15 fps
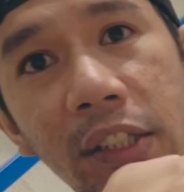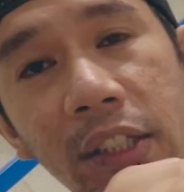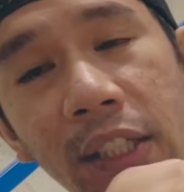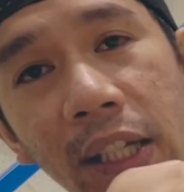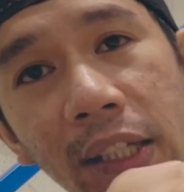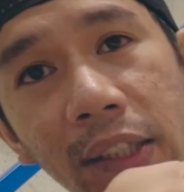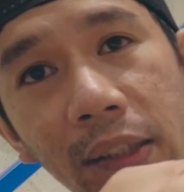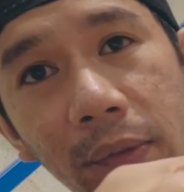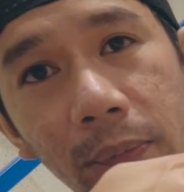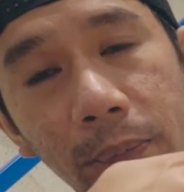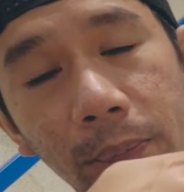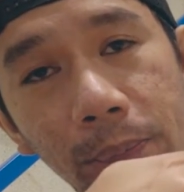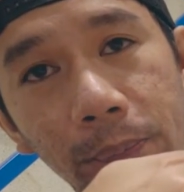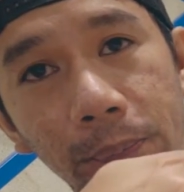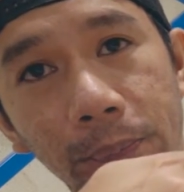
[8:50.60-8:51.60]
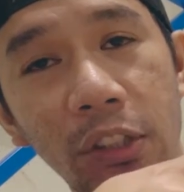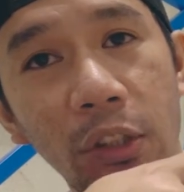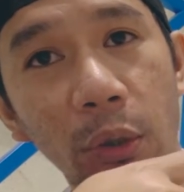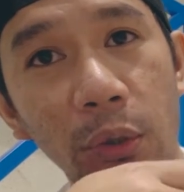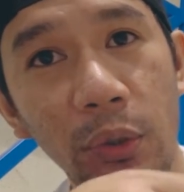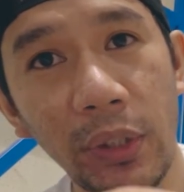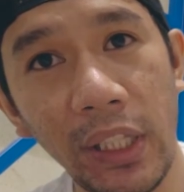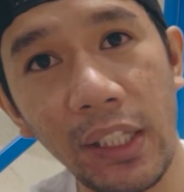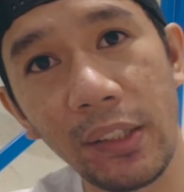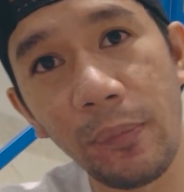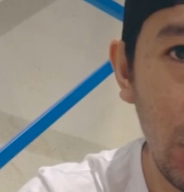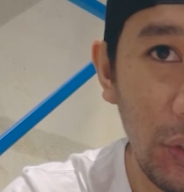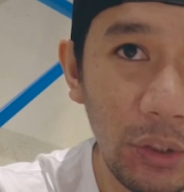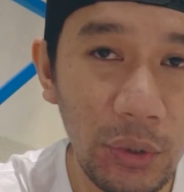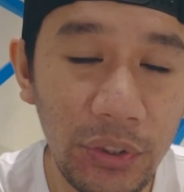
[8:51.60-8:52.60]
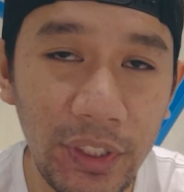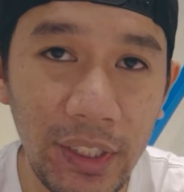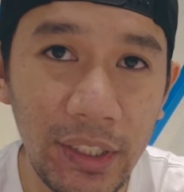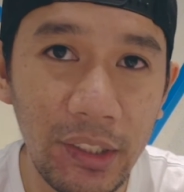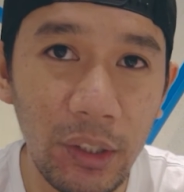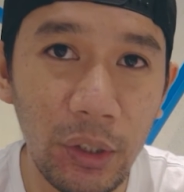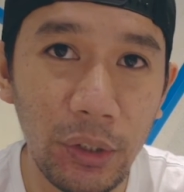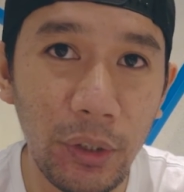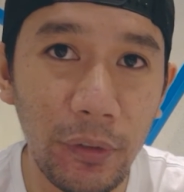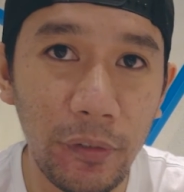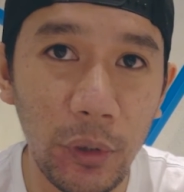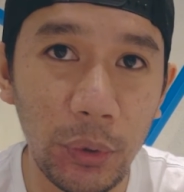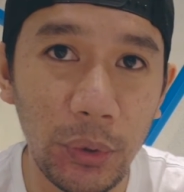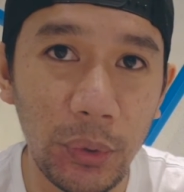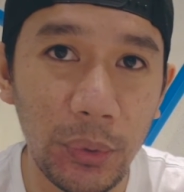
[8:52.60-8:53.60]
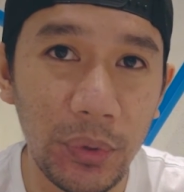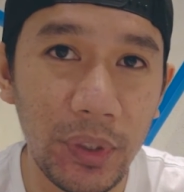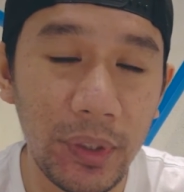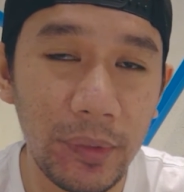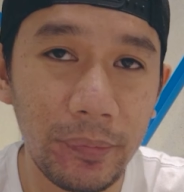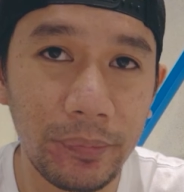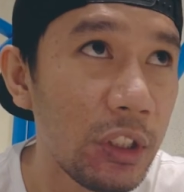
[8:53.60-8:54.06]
side, so you can use it on your photos.